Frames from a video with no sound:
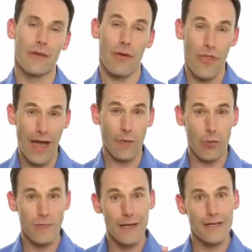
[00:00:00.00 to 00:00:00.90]
But that
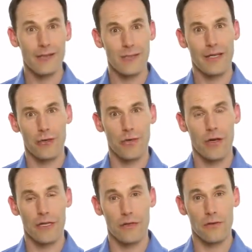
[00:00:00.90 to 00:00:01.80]
will really cement your
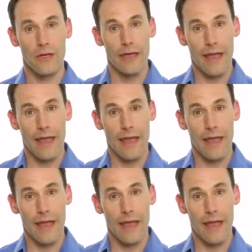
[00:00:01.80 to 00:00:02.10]
learning, because